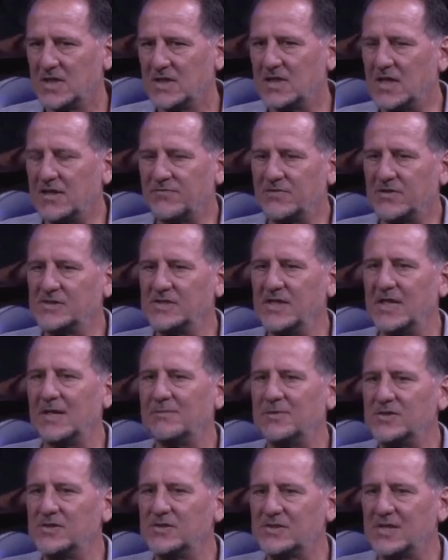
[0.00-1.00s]
Like, for
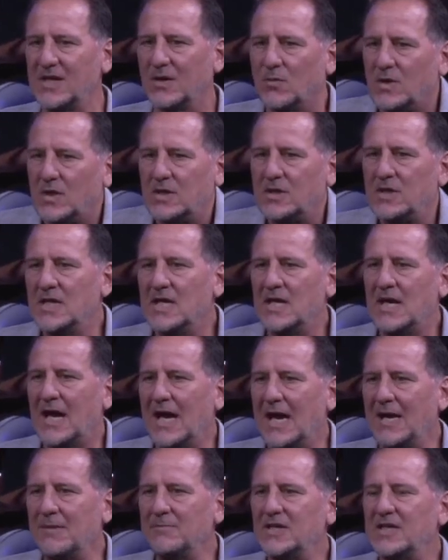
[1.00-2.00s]
example, you say, well,
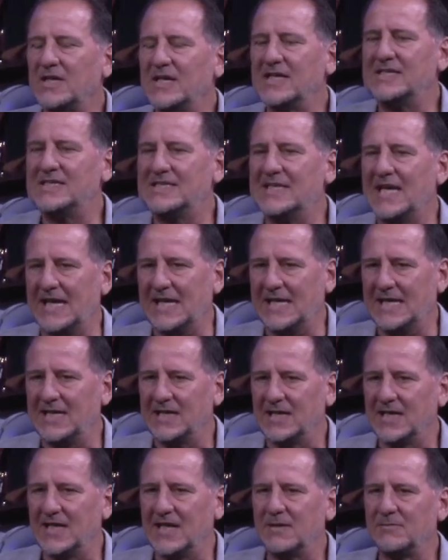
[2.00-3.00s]
I'm going to
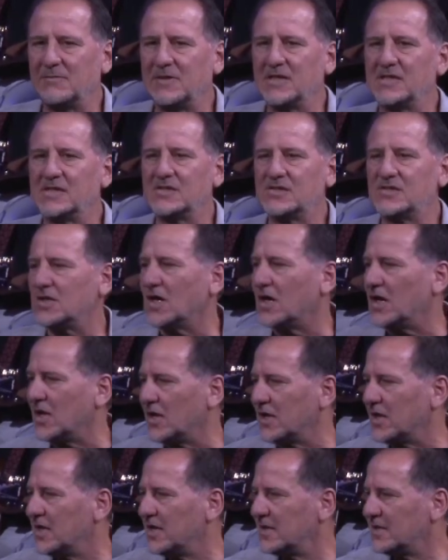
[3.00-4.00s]
date and I'm going to
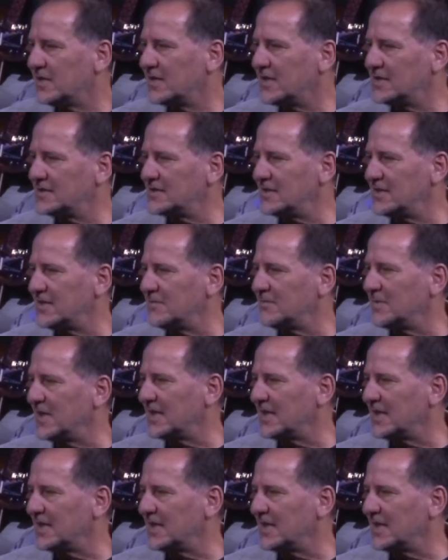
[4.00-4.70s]
start kissing and